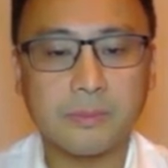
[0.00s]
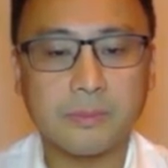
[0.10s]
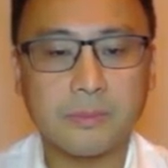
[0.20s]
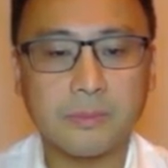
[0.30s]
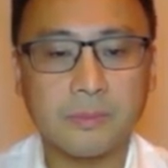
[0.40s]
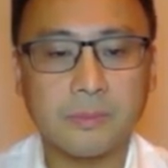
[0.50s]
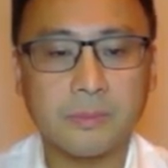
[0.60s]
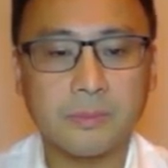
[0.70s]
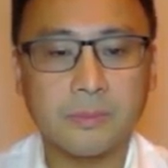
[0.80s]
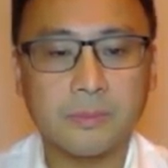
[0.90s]

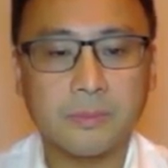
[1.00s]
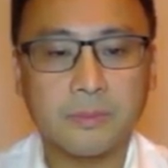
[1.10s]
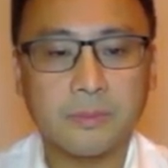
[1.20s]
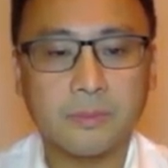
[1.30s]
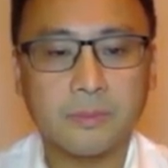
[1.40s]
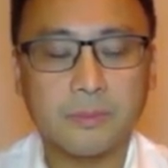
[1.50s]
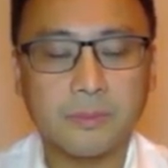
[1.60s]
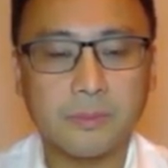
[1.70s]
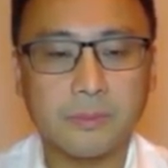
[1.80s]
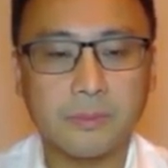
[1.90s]

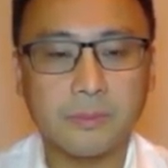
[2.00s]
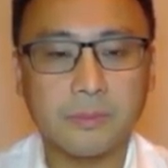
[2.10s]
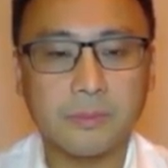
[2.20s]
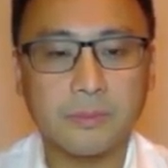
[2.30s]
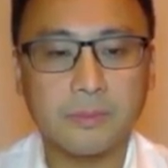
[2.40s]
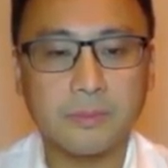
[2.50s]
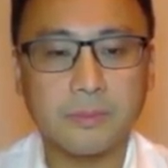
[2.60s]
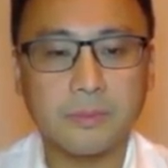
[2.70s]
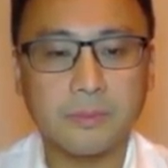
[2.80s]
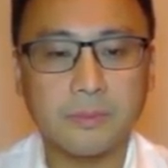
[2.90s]
The person shown says nothing.